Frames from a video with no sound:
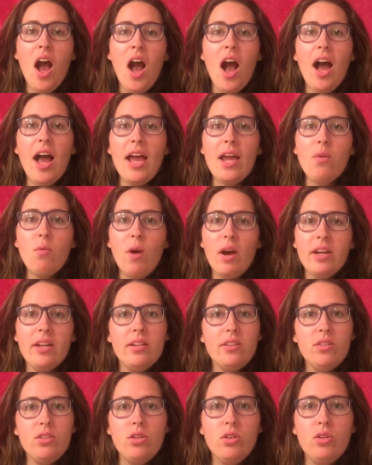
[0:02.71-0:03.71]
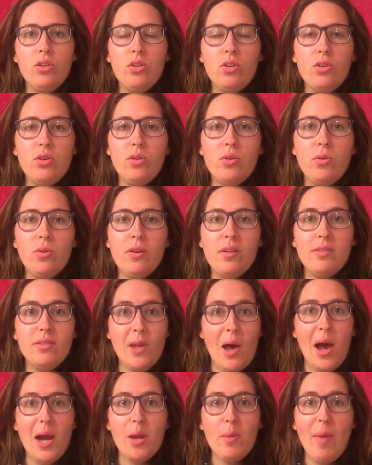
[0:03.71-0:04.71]
I wanted to
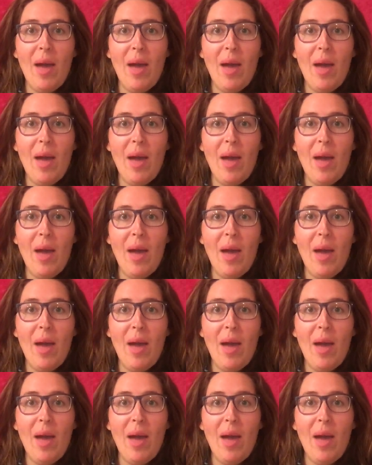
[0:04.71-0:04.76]
talk